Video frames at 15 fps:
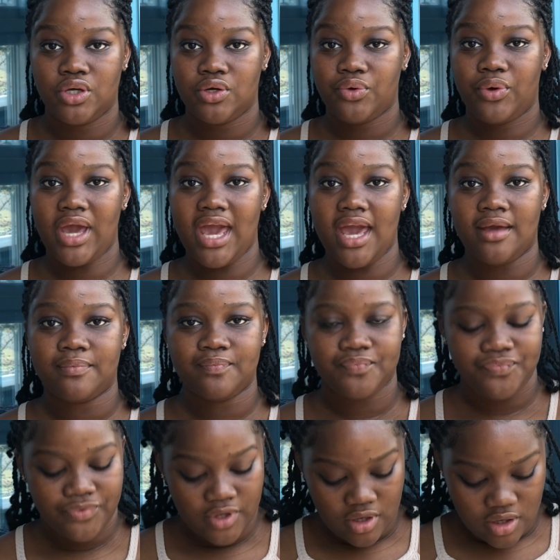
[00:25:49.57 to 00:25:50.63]
Okay.
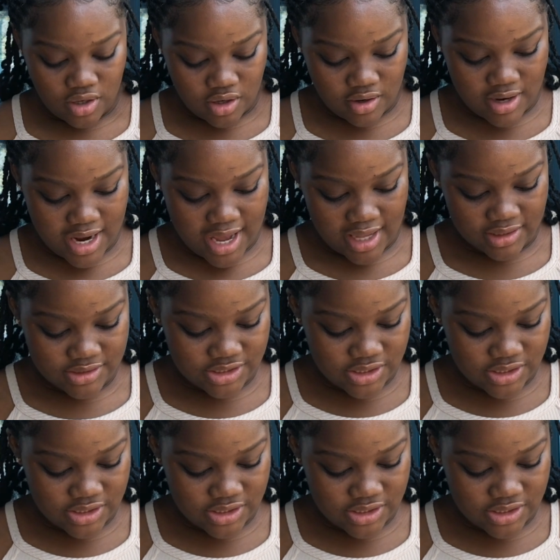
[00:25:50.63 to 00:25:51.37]
All right.